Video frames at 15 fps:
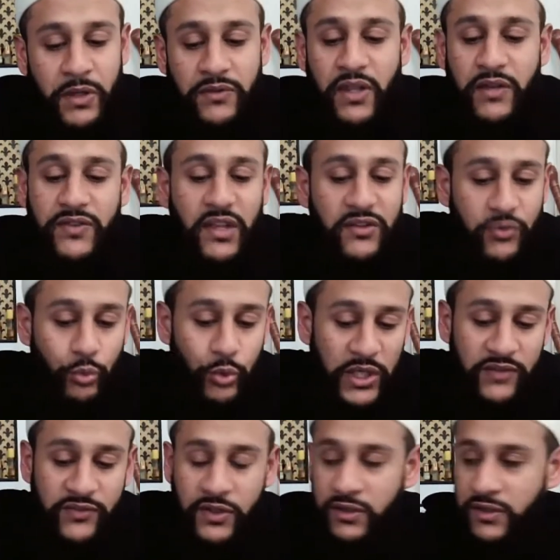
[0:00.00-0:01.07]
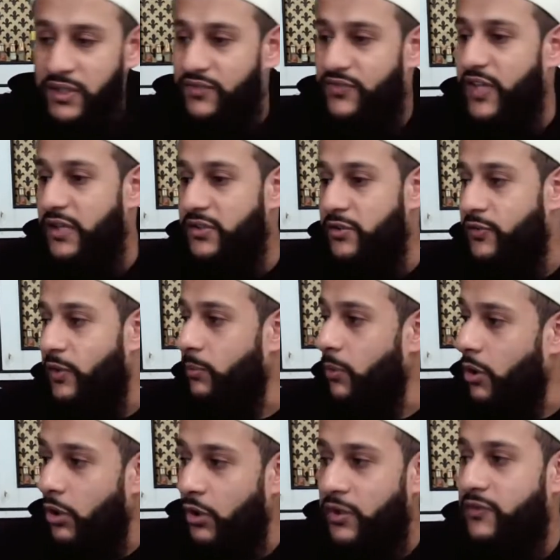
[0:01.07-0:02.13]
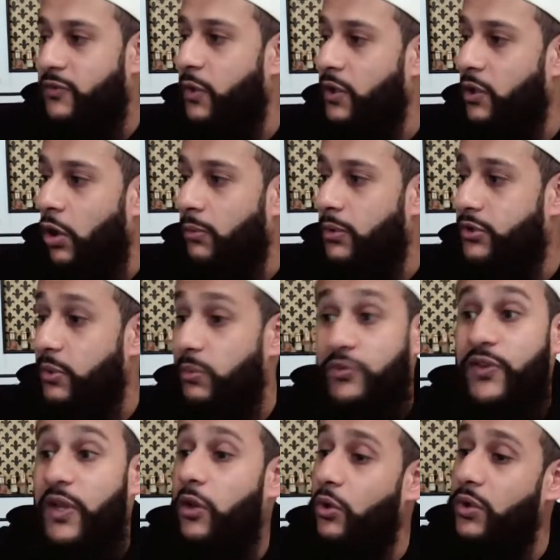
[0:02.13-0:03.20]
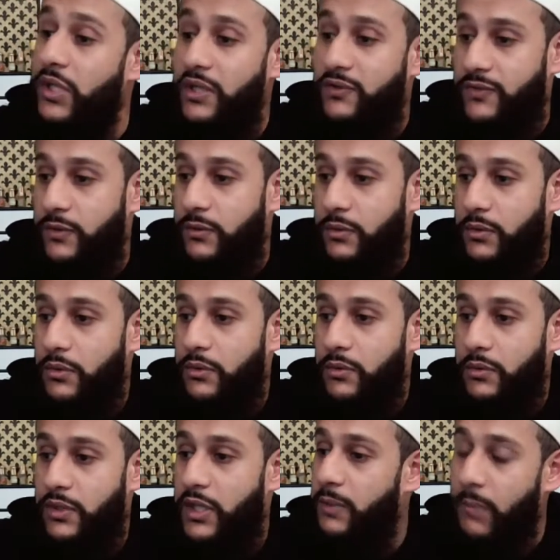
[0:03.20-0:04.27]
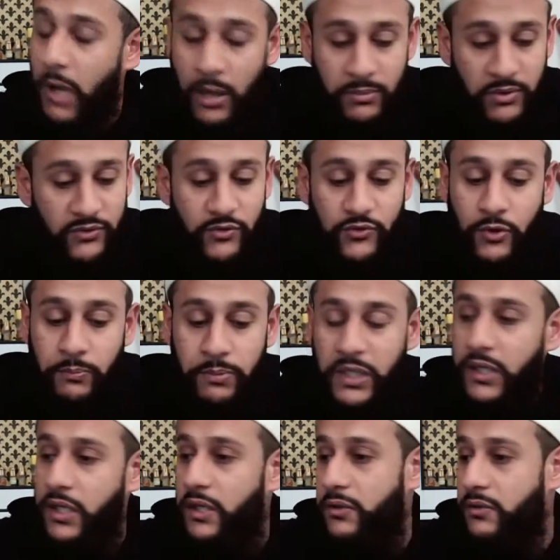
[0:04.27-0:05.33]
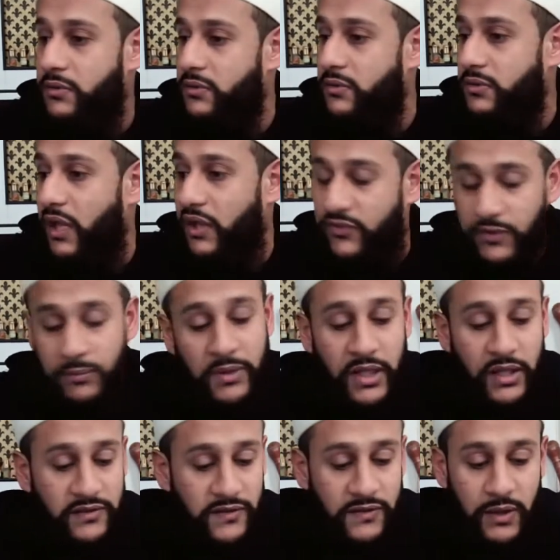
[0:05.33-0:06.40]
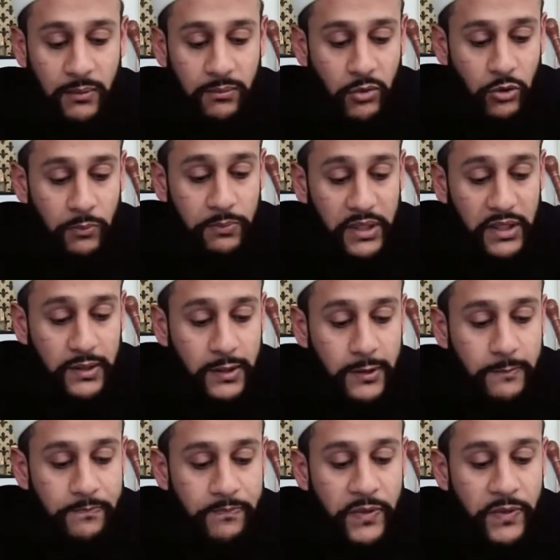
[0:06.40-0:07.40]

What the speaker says: There's a reason these sections I'm not going into any commentary because I don't need to. The Imam is just completely disseminating them completely.